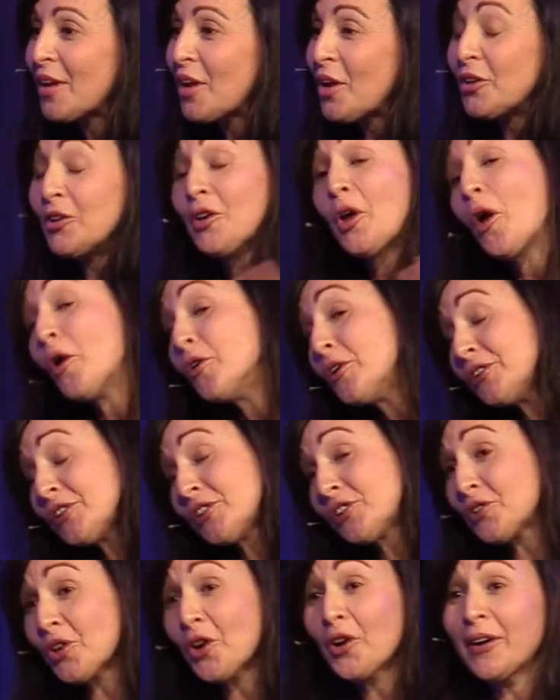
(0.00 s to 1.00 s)
You know,
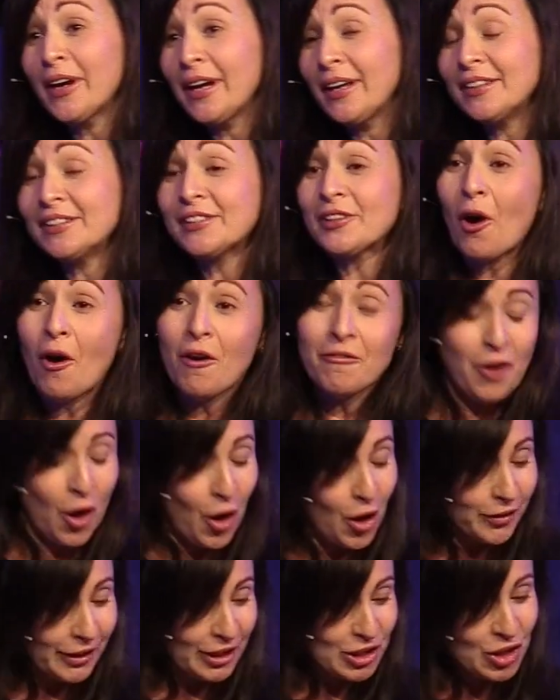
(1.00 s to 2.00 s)
historians of
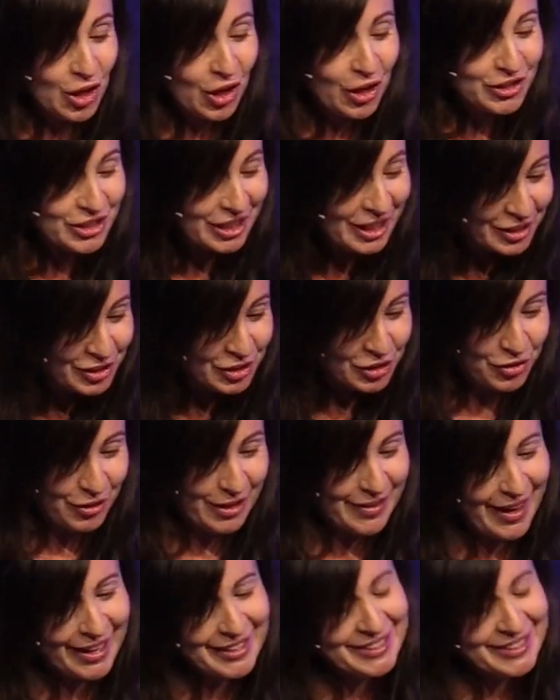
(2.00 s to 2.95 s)
early church history, they